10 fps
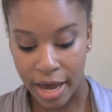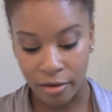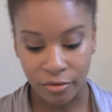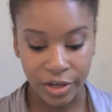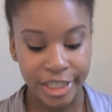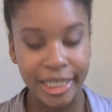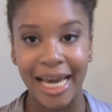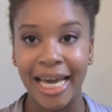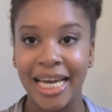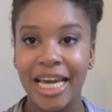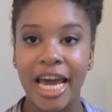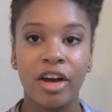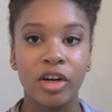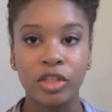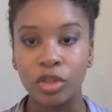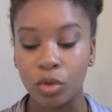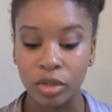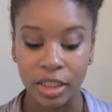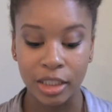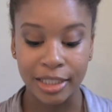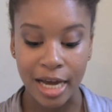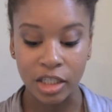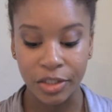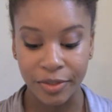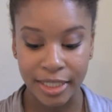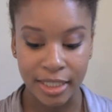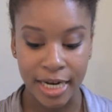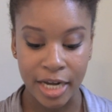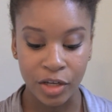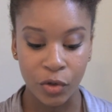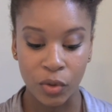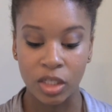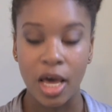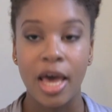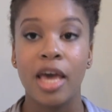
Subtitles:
everyday hair tools and accessories that I use.